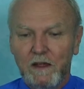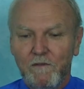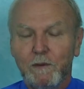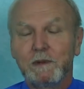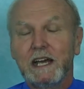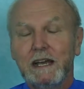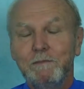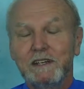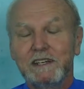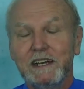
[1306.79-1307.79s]
from time
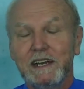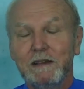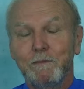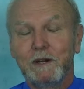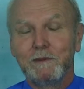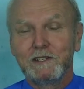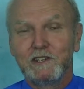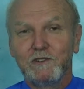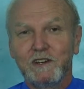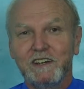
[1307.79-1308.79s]
to time Paramhansa
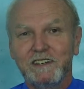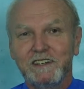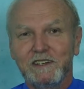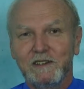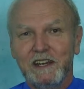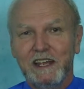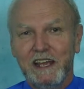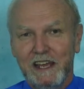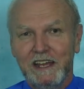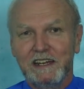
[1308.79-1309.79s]
Yogananda
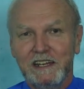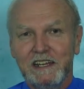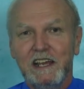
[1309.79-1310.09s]
and